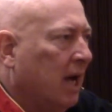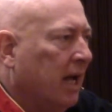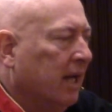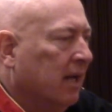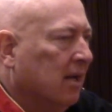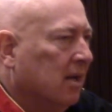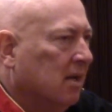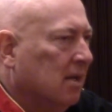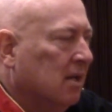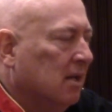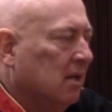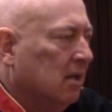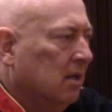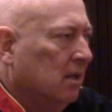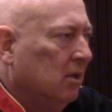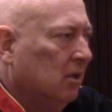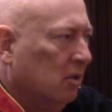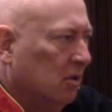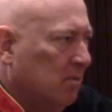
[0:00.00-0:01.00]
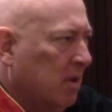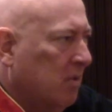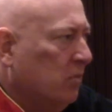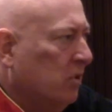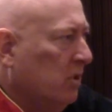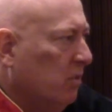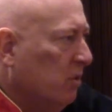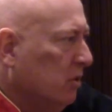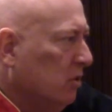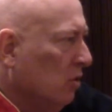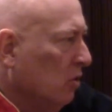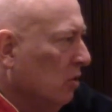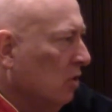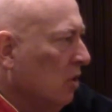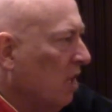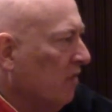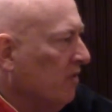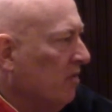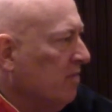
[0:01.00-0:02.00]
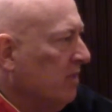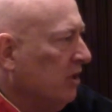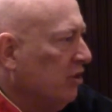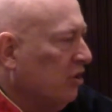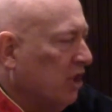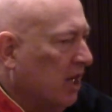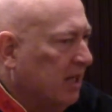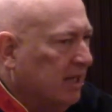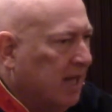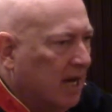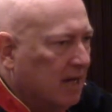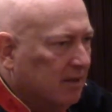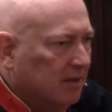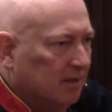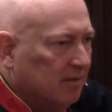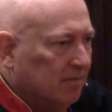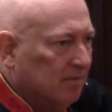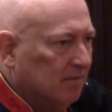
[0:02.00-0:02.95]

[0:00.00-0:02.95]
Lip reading: Do you remember when there was the government shutdown?